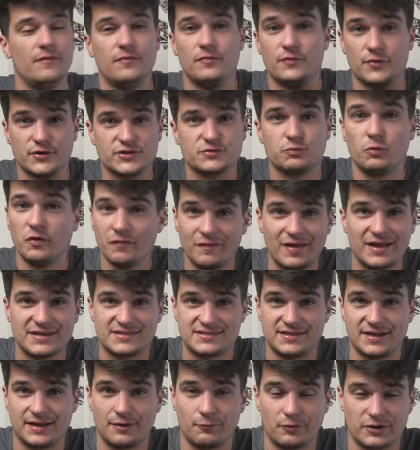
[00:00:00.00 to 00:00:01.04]
there's one
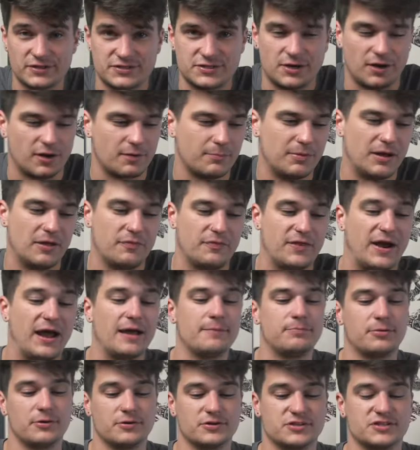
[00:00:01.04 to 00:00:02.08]
last thing I want to talk about that I
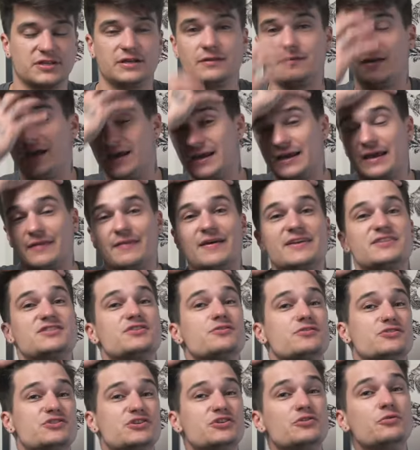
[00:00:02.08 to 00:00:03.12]
personally like, and that's
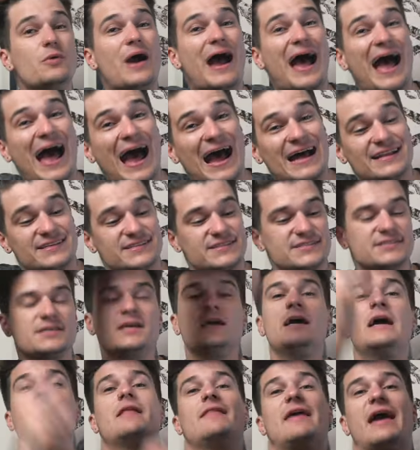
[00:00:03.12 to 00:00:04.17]
their two hats.
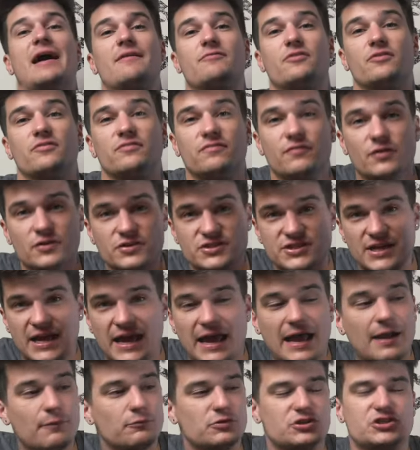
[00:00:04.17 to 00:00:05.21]
They have their Versa
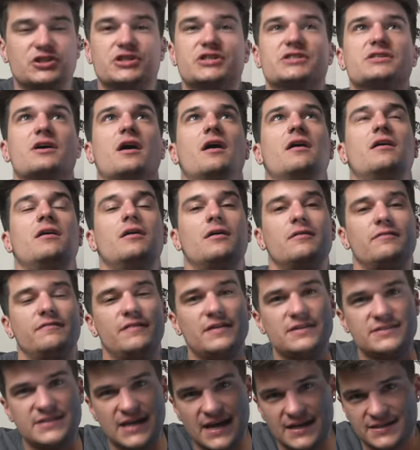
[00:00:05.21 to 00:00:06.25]
hat, which is
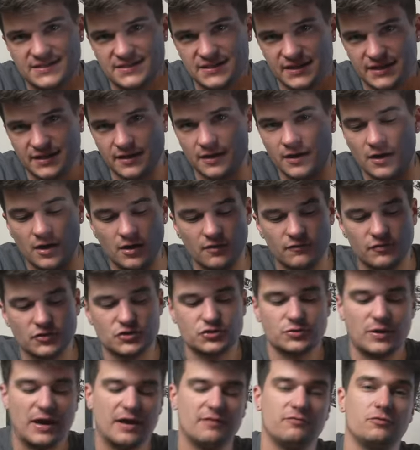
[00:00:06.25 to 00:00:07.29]
fantastic for
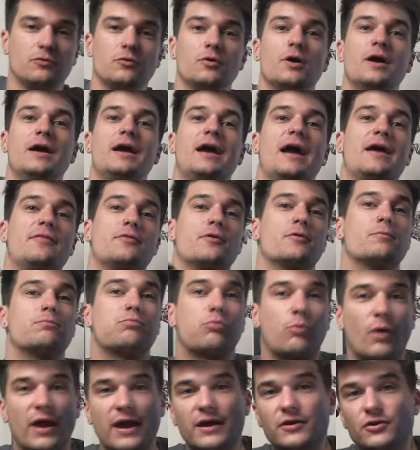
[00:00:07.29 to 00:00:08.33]
travel, and their
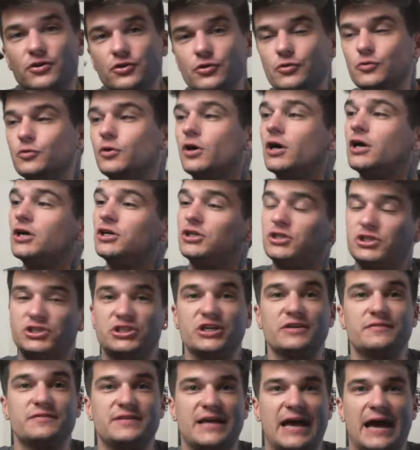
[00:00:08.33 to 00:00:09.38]
brand new
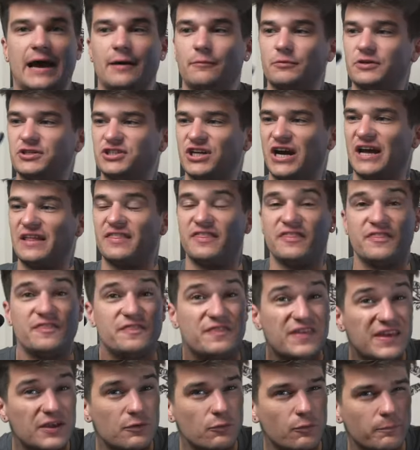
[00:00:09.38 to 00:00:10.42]
Shift hat, which I
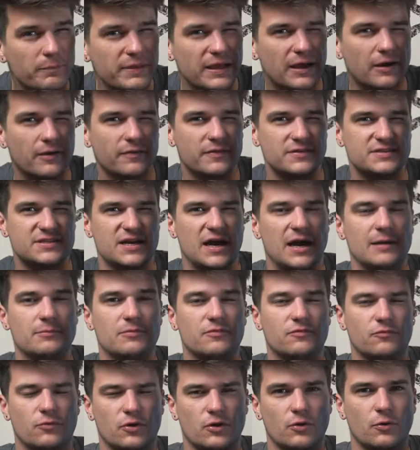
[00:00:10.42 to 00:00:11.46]
think will be out at the time
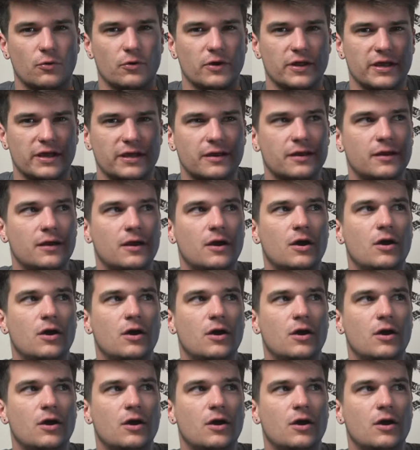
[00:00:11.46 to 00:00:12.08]
of recording